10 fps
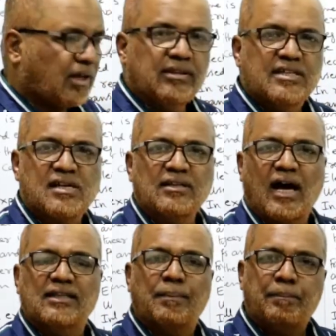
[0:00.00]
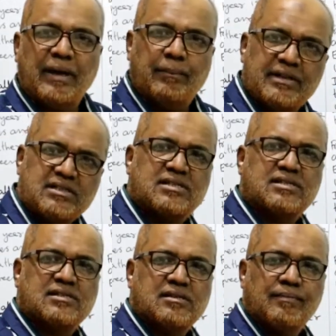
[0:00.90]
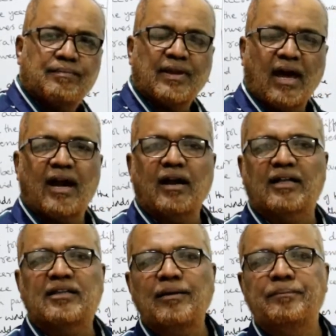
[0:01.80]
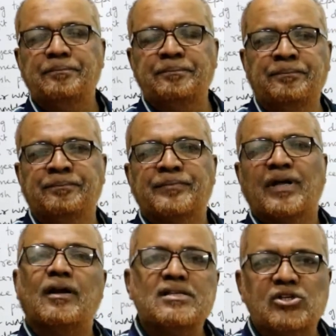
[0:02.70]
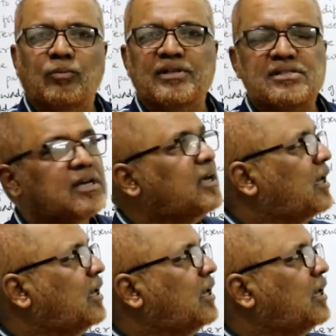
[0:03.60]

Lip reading: These are the other payables and other receivables.